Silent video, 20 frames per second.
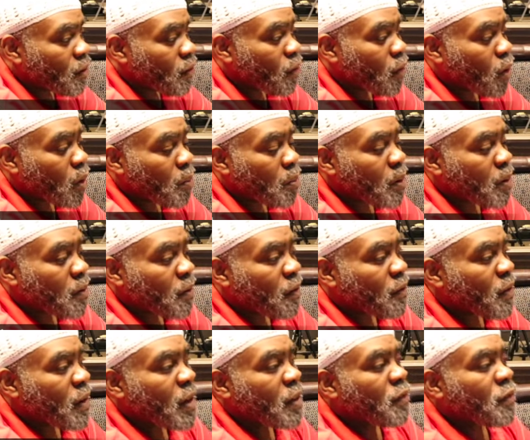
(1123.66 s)
Floyd's been
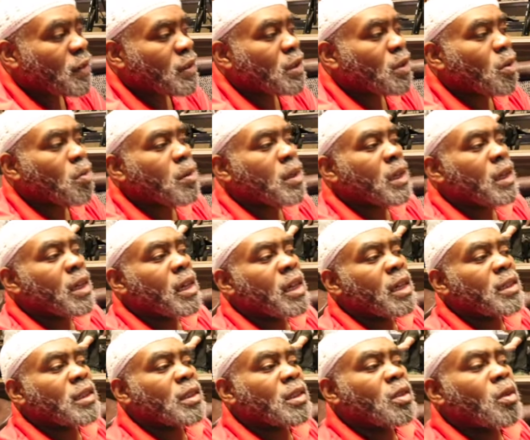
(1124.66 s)
revered for so many
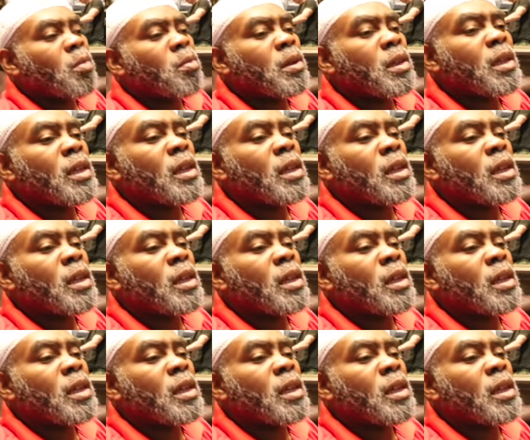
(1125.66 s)
years, and so many